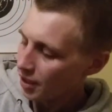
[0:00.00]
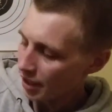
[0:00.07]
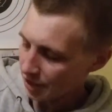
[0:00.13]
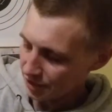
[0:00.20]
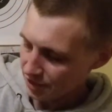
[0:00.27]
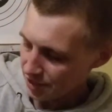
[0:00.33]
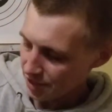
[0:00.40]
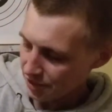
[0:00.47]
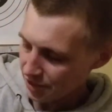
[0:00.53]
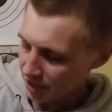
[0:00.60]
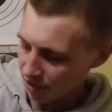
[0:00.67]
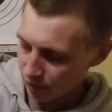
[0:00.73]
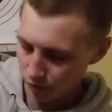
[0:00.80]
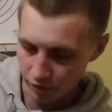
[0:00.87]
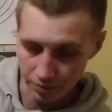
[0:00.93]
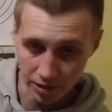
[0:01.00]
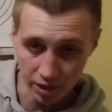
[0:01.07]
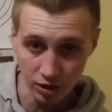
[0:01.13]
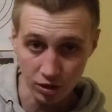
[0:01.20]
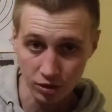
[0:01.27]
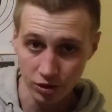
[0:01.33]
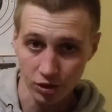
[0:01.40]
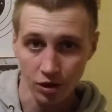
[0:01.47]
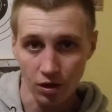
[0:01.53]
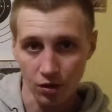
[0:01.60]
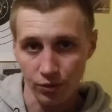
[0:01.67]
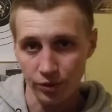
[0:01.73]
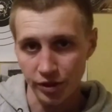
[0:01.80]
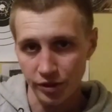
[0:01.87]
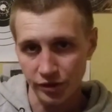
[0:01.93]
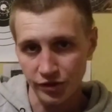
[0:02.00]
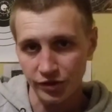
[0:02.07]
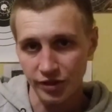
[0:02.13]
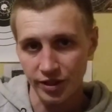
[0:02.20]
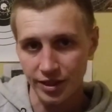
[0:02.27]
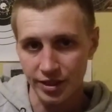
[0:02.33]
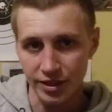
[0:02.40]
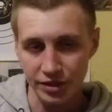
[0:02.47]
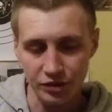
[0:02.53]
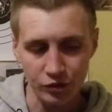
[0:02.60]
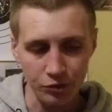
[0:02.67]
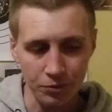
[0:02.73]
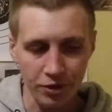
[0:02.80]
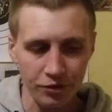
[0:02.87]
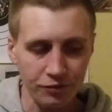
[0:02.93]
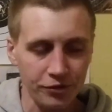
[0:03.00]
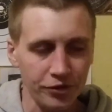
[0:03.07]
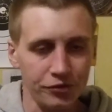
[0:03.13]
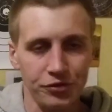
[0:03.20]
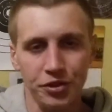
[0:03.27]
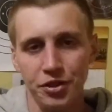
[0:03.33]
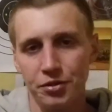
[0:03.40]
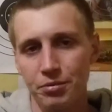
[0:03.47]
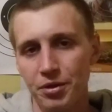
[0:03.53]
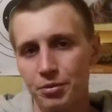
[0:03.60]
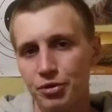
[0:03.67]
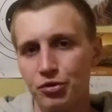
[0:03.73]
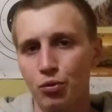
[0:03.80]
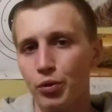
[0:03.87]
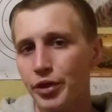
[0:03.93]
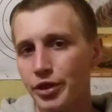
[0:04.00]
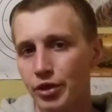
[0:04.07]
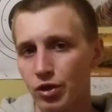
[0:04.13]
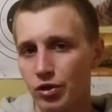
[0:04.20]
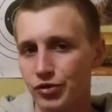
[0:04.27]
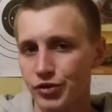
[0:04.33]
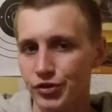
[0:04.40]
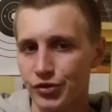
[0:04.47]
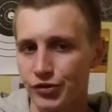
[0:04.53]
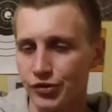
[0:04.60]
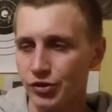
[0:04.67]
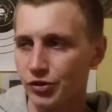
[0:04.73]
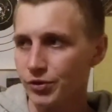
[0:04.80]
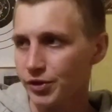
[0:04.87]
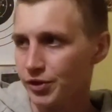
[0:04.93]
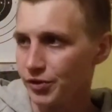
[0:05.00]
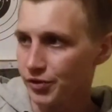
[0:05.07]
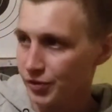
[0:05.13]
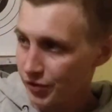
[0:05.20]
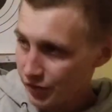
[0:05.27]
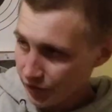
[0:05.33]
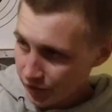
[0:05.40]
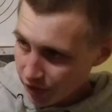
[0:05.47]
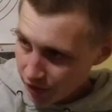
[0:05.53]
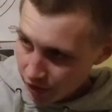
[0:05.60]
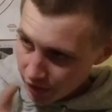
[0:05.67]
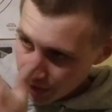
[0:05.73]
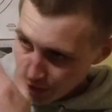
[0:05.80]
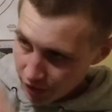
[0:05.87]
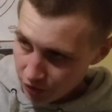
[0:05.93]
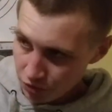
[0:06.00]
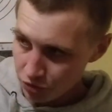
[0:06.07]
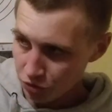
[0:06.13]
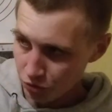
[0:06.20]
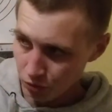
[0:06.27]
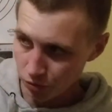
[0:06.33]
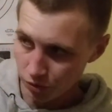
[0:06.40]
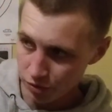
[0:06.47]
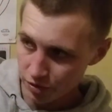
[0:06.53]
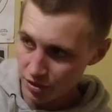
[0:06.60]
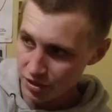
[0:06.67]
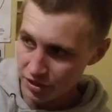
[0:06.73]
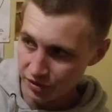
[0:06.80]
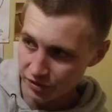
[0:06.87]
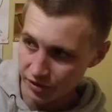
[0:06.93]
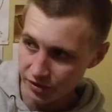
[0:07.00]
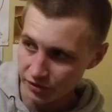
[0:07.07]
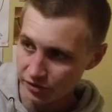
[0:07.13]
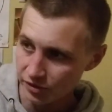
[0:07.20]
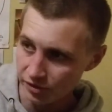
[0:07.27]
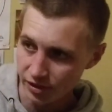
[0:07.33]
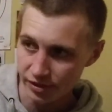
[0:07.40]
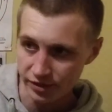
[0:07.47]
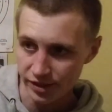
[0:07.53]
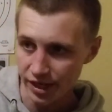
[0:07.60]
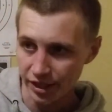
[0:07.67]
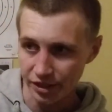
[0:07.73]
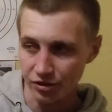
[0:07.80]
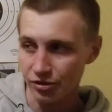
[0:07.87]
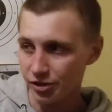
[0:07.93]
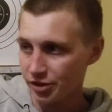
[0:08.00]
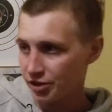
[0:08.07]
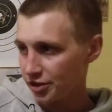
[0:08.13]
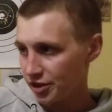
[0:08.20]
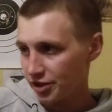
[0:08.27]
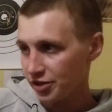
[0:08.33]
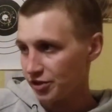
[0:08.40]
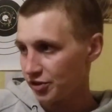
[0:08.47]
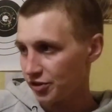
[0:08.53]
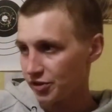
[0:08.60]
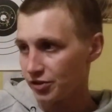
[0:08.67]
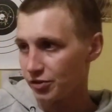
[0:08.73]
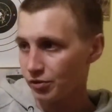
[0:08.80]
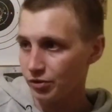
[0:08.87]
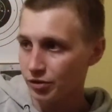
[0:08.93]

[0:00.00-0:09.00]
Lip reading: I did it down one of my longer hallways to get it to about 15, maybe 20 yards or so, because the shorter the distance, the less accurate it is.